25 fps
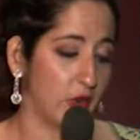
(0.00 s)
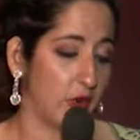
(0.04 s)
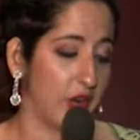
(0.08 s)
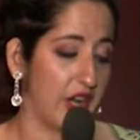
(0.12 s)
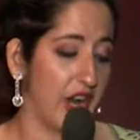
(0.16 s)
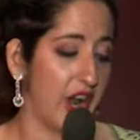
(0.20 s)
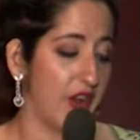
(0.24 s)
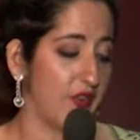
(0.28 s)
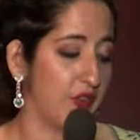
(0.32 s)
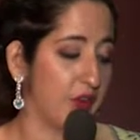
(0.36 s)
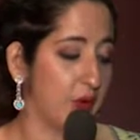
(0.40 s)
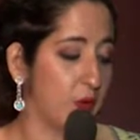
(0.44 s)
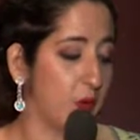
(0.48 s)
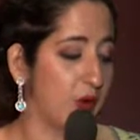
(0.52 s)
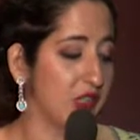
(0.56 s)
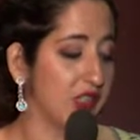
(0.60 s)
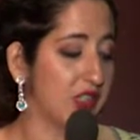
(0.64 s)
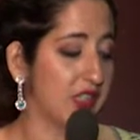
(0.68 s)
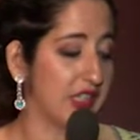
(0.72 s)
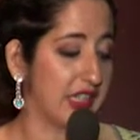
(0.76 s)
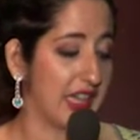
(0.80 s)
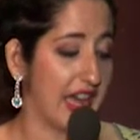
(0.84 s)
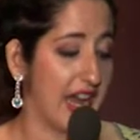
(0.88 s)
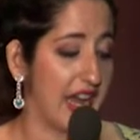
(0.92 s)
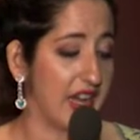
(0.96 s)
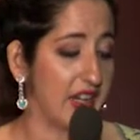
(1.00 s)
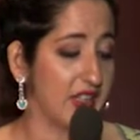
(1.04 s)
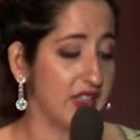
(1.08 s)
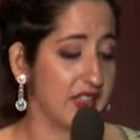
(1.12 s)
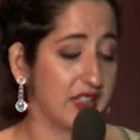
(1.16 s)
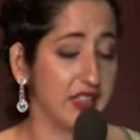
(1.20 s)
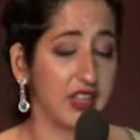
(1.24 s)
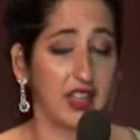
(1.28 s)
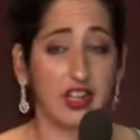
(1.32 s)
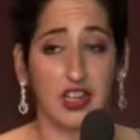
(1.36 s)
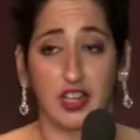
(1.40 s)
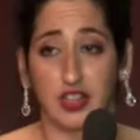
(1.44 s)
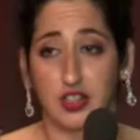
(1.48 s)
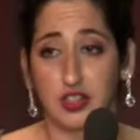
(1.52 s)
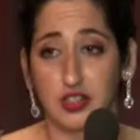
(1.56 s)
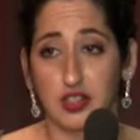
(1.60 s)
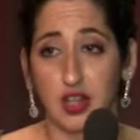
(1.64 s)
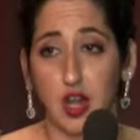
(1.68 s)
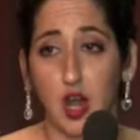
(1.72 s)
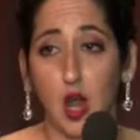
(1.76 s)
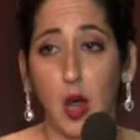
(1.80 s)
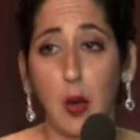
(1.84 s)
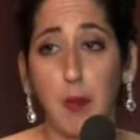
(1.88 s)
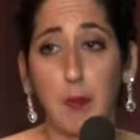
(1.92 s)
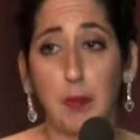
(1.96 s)
on everyone's case is
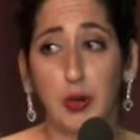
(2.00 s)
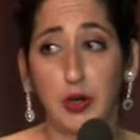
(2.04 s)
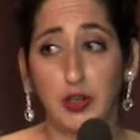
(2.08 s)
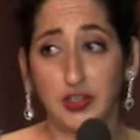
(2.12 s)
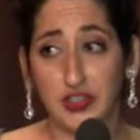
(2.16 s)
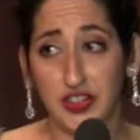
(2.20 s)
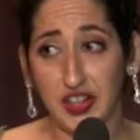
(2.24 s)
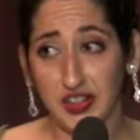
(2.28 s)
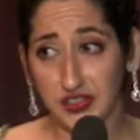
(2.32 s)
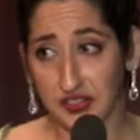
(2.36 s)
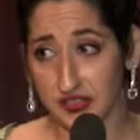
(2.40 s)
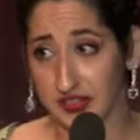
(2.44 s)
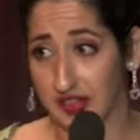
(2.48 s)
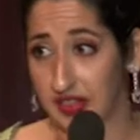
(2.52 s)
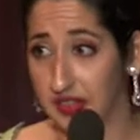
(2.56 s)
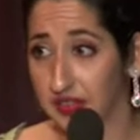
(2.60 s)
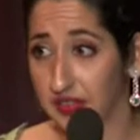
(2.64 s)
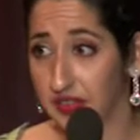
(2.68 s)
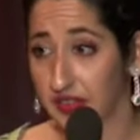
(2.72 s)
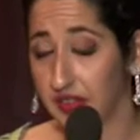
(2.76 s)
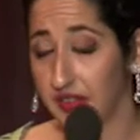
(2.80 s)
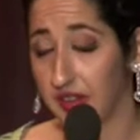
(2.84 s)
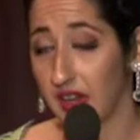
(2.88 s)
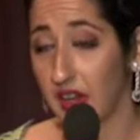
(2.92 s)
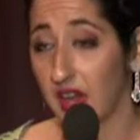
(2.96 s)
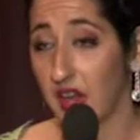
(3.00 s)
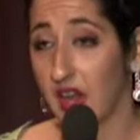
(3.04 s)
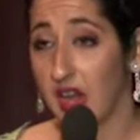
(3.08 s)
persistence.